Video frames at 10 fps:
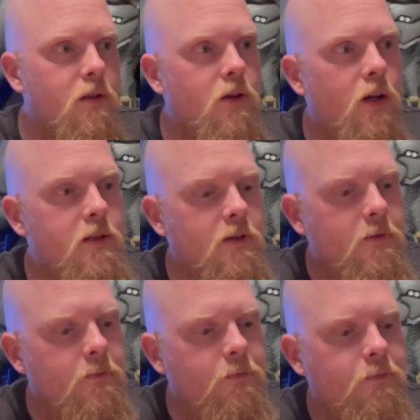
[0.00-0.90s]
Crazy.
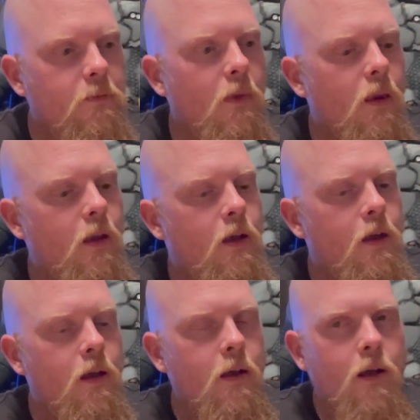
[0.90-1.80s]

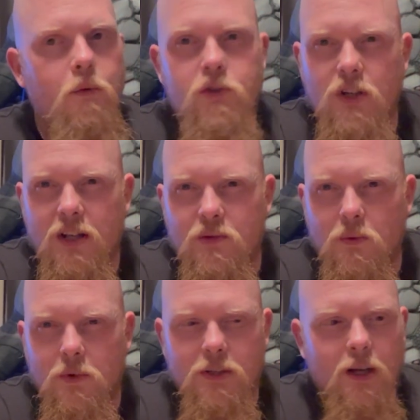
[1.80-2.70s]
I'm going to try this one
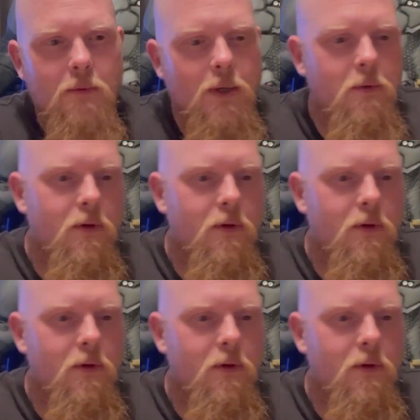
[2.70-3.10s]
more time. Maybe